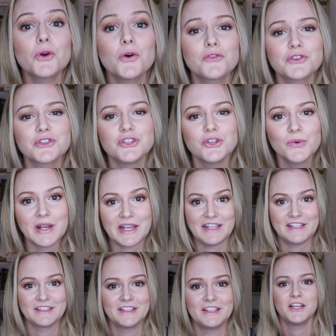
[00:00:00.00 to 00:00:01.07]
overdo
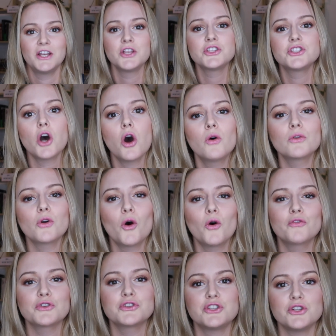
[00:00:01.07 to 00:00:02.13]
it. Don't
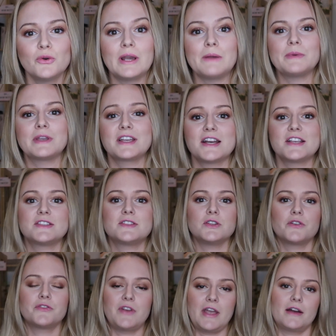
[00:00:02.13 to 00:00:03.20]
overdo it because
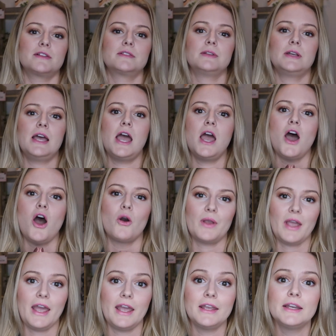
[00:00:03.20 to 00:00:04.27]
you'll fail,
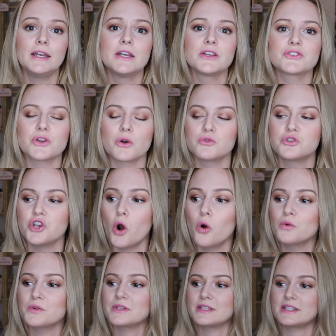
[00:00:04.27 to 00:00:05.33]
okay? So
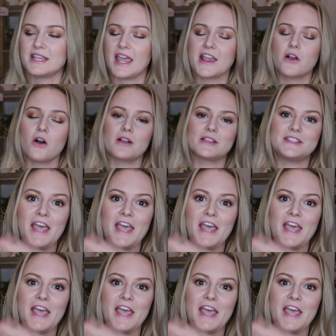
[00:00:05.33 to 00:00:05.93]
don't take on